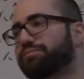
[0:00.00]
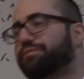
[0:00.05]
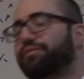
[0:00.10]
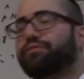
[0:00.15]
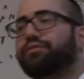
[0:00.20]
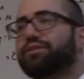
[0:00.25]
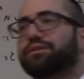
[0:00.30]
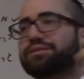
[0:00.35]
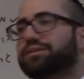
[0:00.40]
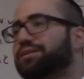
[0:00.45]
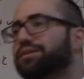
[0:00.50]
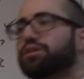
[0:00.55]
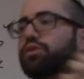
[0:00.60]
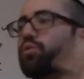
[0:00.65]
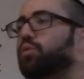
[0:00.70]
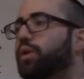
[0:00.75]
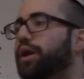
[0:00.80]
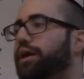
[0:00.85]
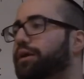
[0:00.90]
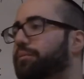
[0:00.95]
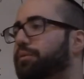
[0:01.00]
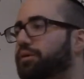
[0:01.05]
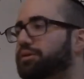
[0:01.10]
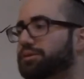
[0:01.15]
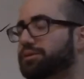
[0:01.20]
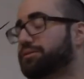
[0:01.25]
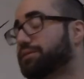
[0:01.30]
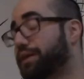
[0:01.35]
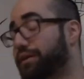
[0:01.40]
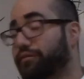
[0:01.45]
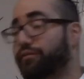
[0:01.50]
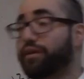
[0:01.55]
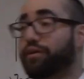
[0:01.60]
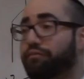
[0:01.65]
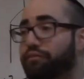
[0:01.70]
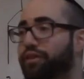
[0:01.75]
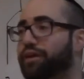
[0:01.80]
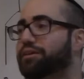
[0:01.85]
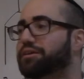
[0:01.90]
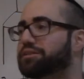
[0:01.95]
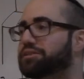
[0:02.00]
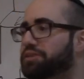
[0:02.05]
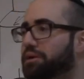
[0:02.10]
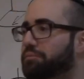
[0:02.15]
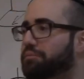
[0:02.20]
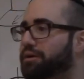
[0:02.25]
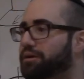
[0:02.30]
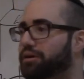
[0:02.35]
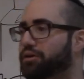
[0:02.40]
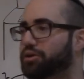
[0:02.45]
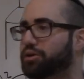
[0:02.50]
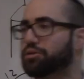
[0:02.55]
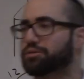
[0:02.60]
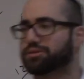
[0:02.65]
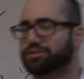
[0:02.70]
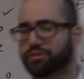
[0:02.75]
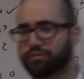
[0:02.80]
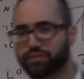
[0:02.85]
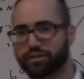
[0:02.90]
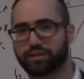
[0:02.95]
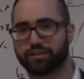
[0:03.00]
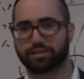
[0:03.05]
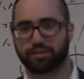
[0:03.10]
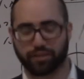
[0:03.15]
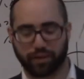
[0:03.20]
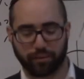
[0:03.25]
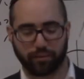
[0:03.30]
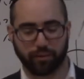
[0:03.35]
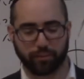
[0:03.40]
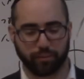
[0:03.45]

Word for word: feels a little weak, a person if, if there is some conclusiveness